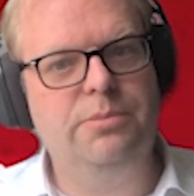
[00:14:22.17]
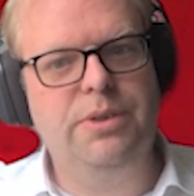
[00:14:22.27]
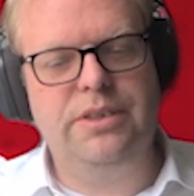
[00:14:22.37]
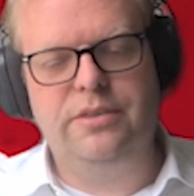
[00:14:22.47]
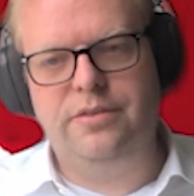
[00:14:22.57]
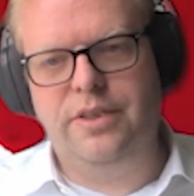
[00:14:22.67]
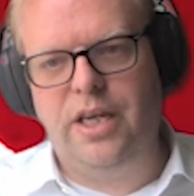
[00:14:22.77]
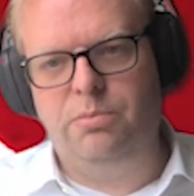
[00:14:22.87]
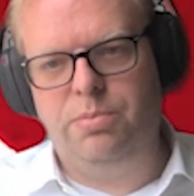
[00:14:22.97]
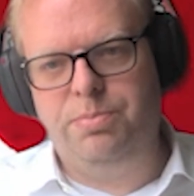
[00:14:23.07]
bit the
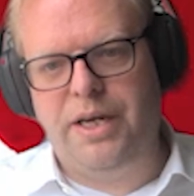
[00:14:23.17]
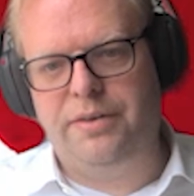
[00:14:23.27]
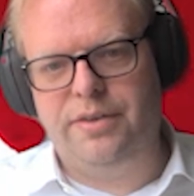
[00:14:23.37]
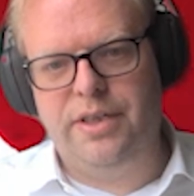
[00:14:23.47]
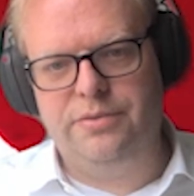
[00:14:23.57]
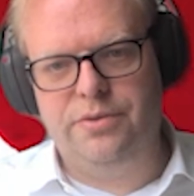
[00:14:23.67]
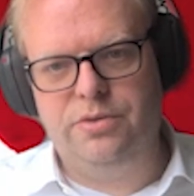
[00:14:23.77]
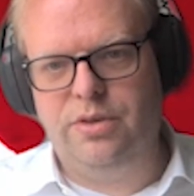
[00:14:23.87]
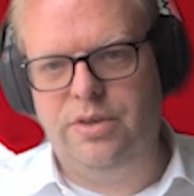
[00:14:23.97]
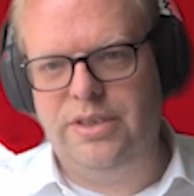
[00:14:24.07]
same pattern as you
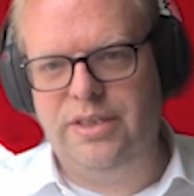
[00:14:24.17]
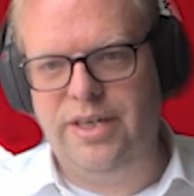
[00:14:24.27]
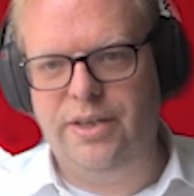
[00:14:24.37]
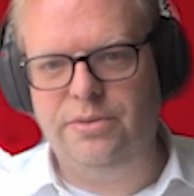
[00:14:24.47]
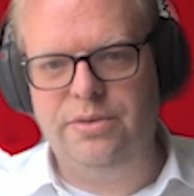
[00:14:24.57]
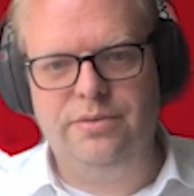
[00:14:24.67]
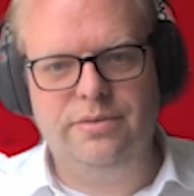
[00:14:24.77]
saw in the cloud.